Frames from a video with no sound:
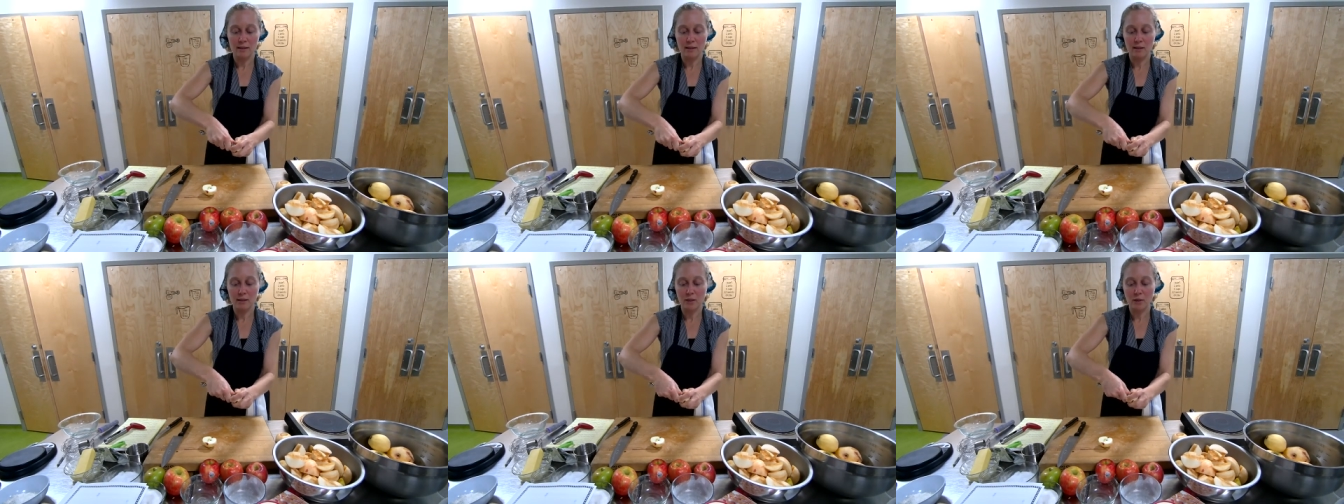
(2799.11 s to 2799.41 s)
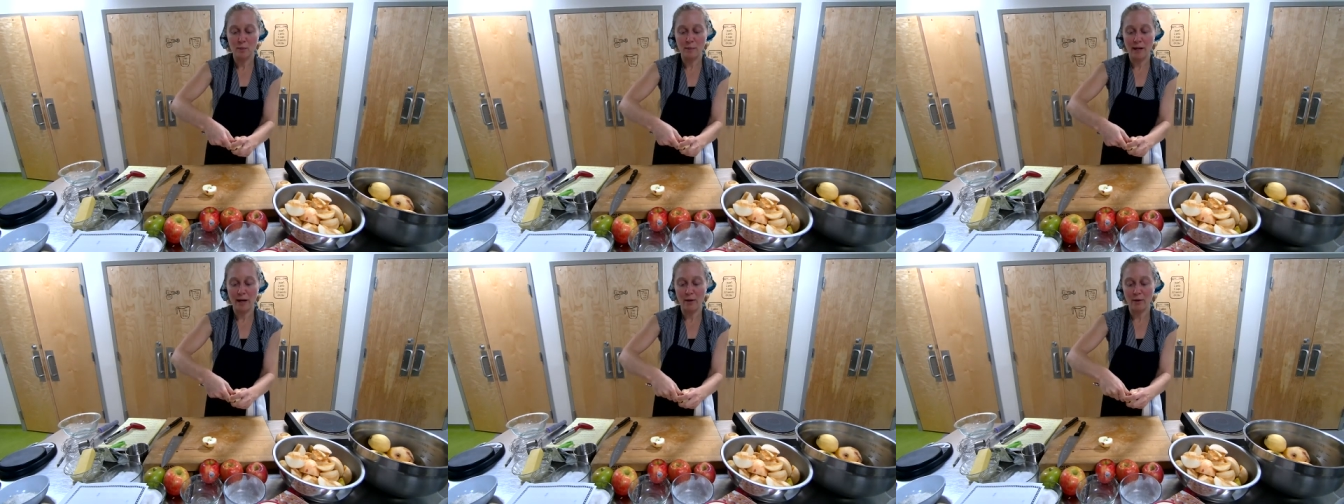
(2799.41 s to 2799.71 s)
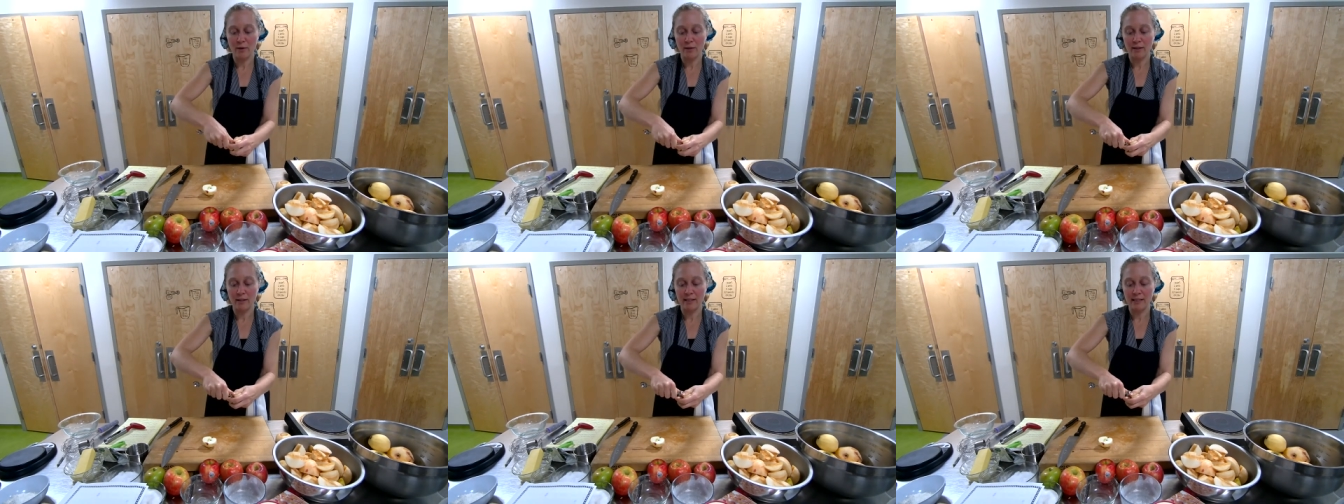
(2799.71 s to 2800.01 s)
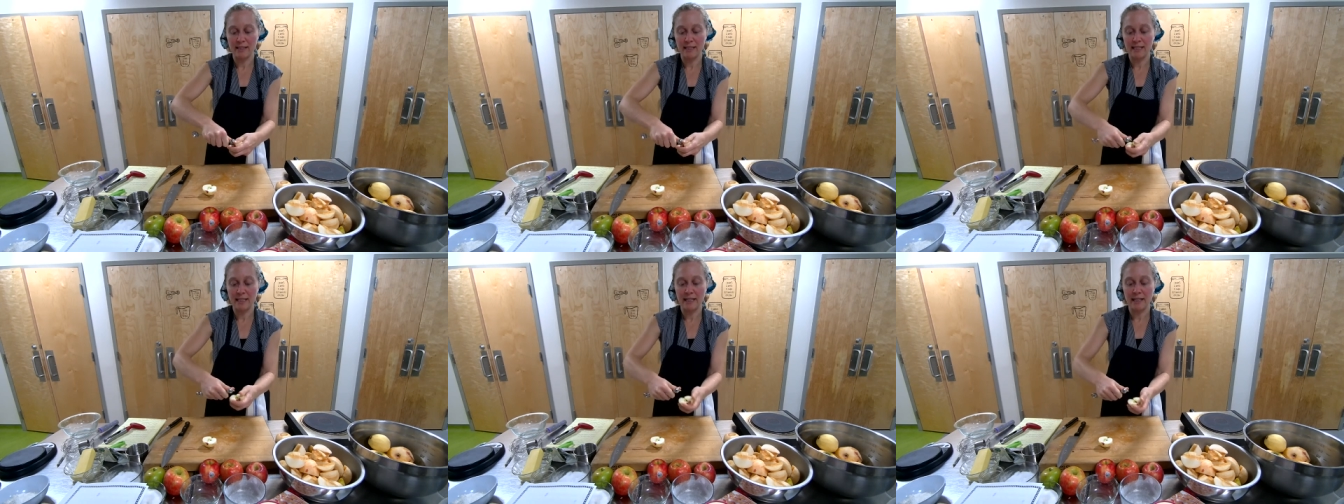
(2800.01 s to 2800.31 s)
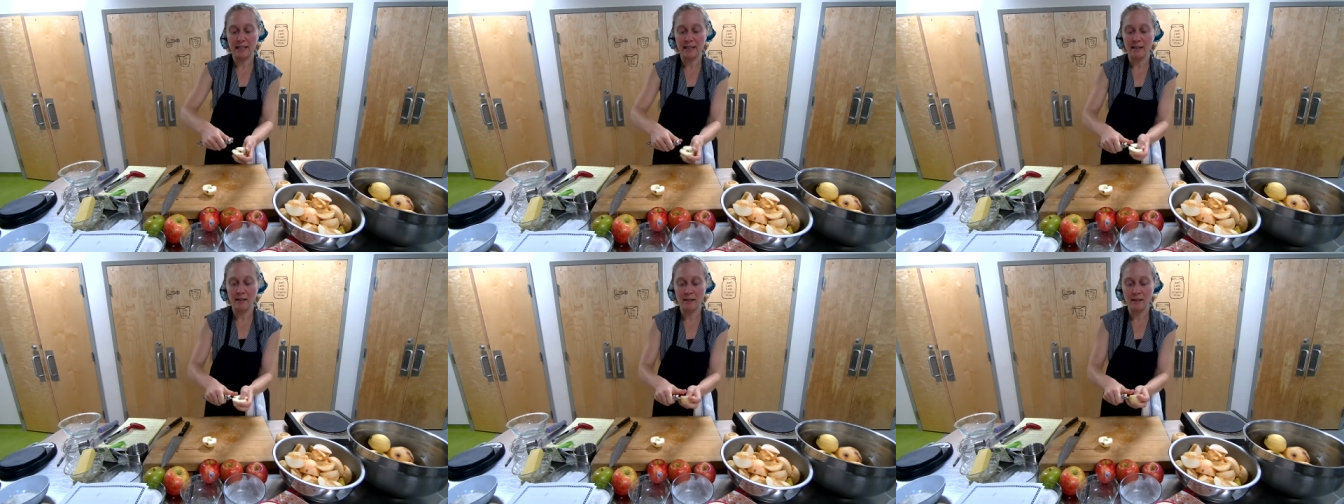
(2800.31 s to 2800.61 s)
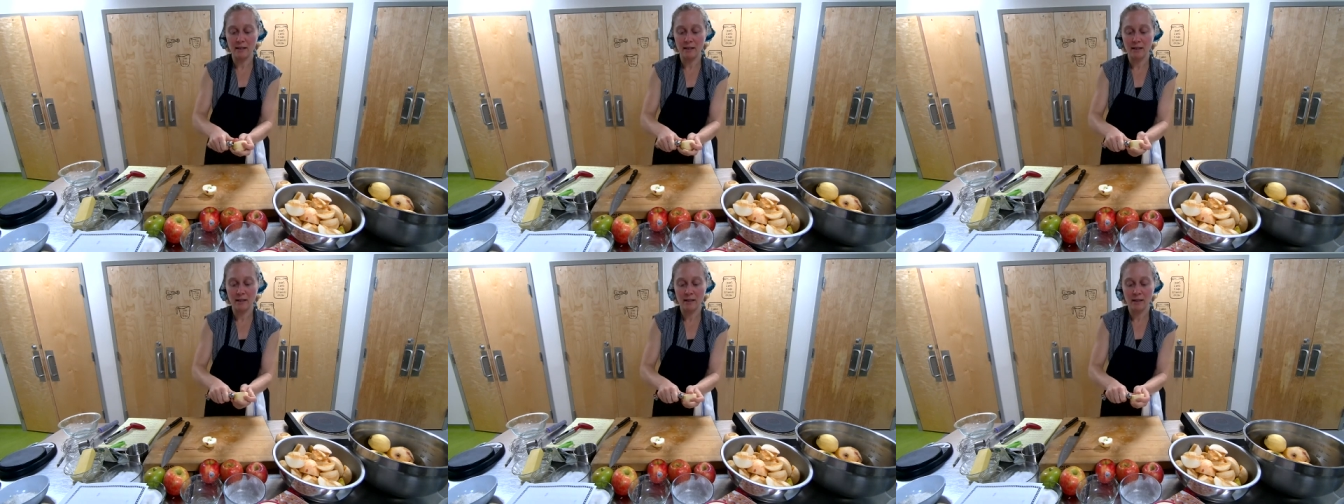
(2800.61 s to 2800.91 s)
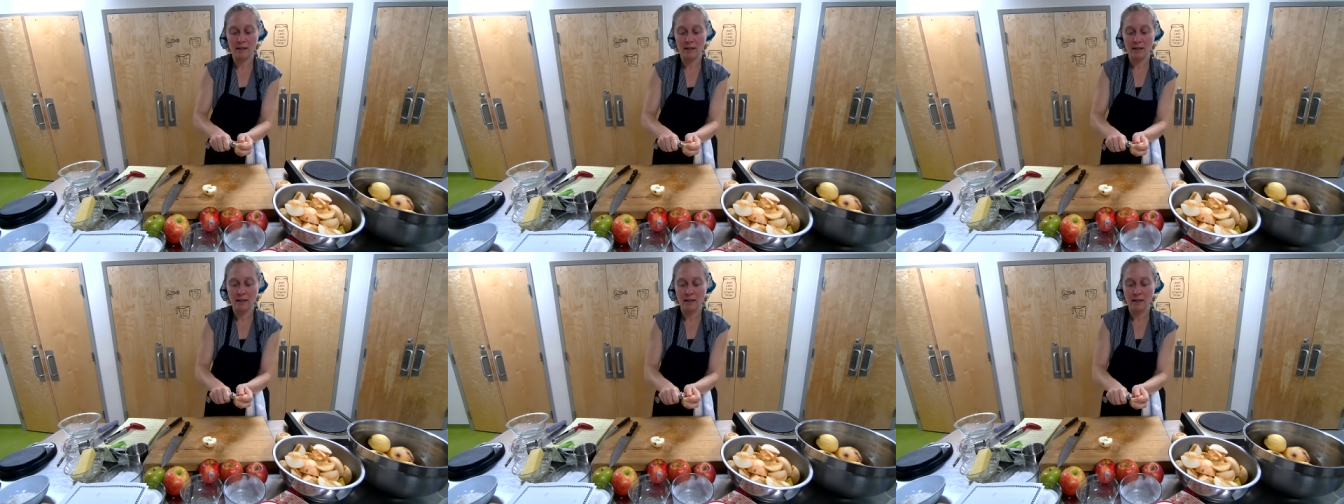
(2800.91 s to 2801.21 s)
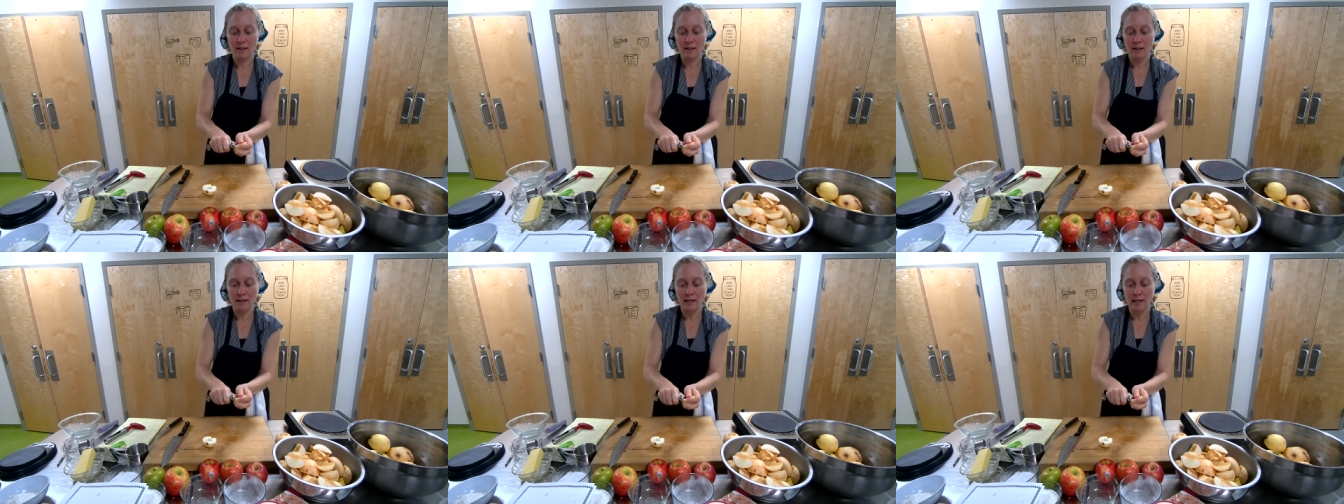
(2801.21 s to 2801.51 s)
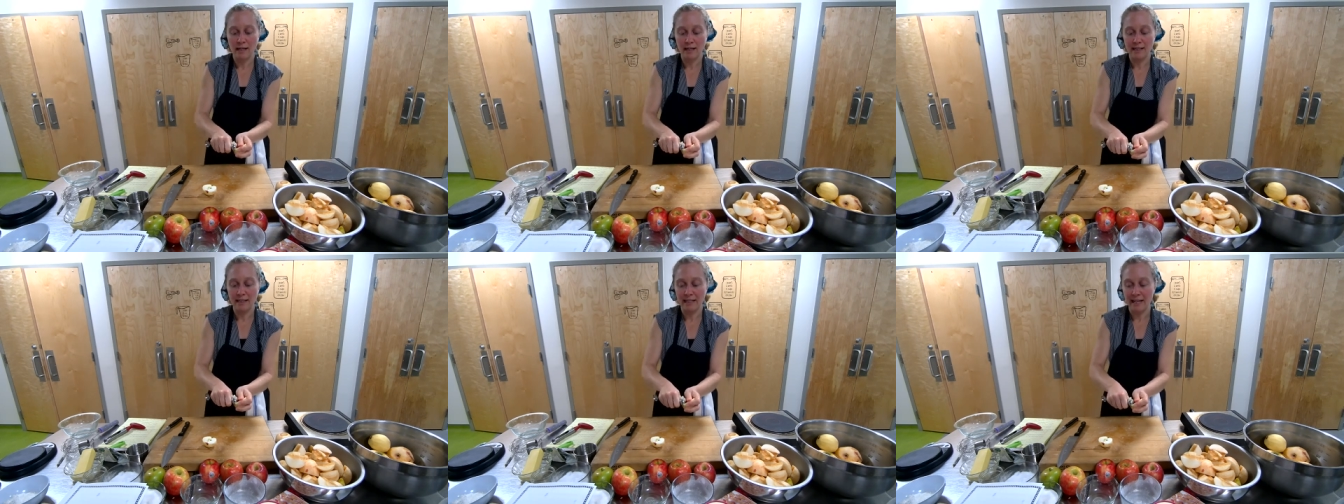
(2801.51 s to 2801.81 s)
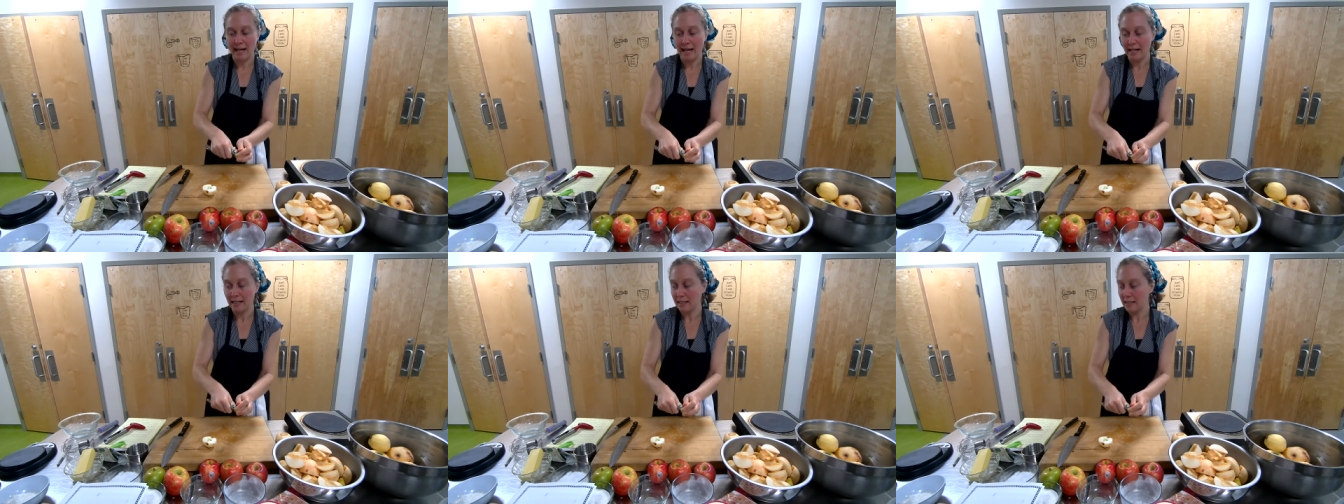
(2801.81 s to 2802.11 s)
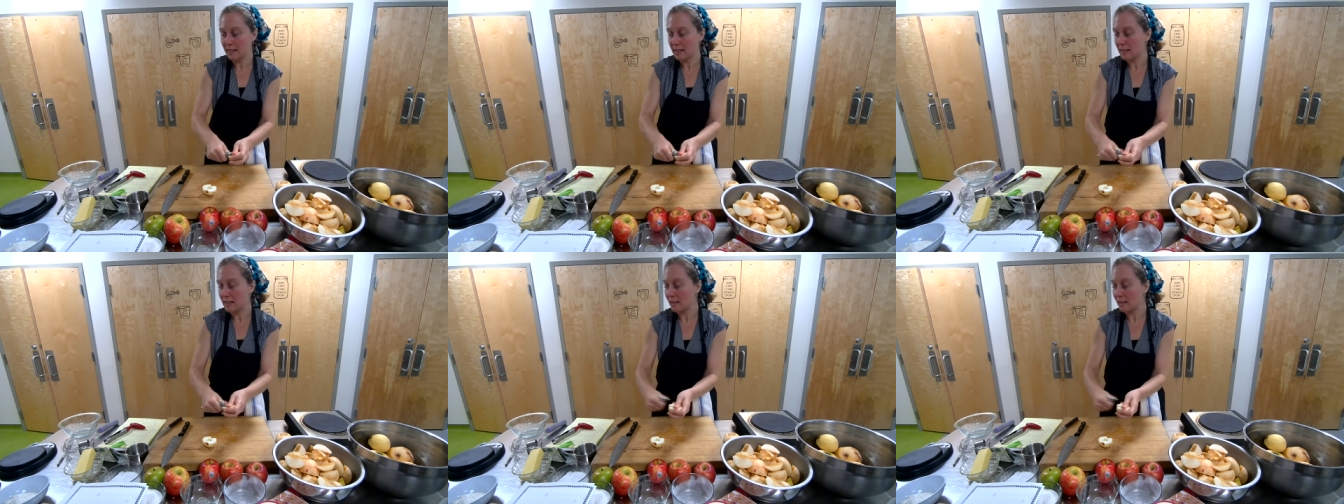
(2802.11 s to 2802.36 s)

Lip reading: scoop out the seed and the ends.